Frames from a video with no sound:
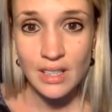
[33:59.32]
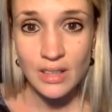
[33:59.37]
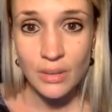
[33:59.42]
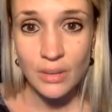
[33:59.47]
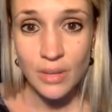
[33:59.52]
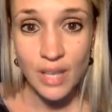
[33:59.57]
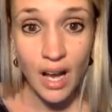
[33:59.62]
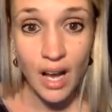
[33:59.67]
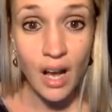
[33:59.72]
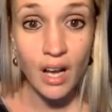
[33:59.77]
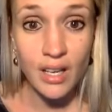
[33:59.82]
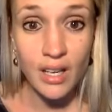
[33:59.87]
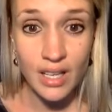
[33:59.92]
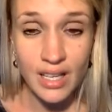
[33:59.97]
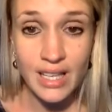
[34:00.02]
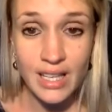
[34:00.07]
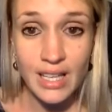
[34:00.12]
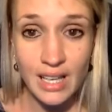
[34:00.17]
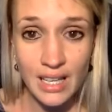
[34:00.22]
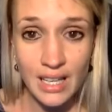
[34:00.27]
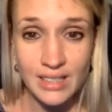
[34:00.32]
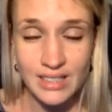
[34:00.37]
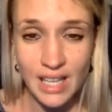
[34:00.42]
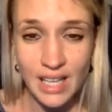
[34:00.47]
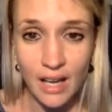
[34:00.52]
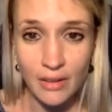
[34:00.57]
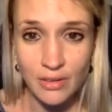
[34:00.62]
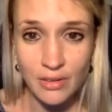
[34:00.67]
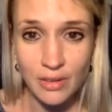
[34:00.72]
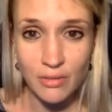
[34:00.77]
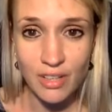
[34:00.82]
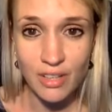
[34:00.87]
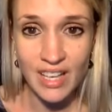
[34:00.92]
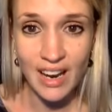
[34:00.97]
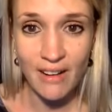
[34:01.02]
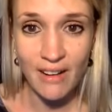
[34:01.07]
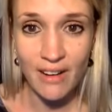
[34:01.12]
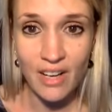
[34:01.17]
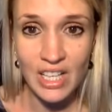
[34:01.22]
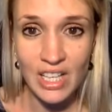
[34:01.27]
we are going to kill ourselves if we
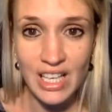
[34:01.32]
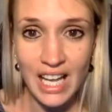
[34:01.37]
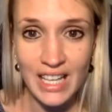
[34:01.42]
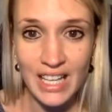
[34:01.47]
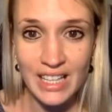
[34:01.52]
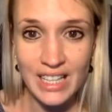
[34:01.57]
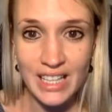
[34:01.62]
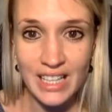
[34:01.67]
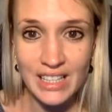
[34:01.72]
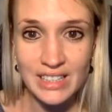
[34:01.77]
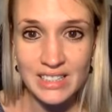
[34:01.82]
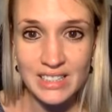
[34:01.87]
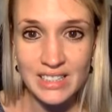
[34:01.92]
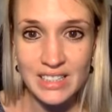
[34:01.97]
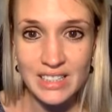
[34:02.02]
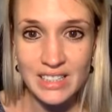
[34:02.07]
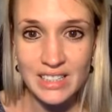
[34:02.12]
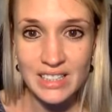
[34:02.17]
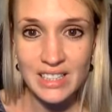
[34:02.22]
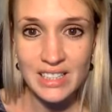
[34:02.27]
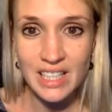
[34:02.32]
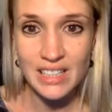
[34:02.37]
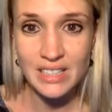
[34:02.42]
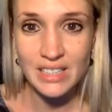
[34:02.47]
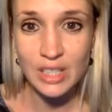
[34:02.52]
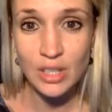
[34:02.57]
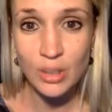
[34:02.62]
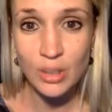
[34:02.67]
carry on like this as a